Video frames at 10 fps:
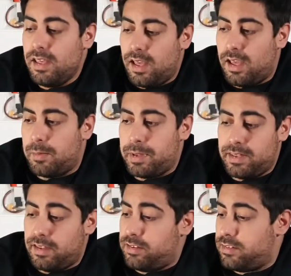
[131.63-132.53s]
Uh,
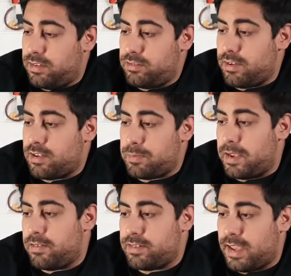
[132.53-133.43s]
but this, this
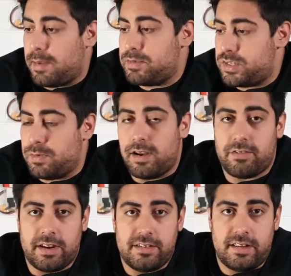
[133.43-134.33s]
transmitter is a M2R
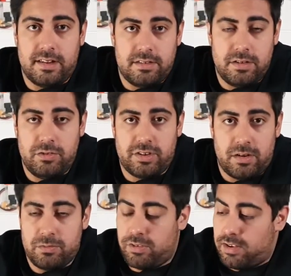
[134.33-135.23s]
Racing
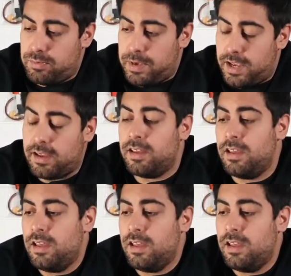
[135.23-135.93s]
two-channel transmitter.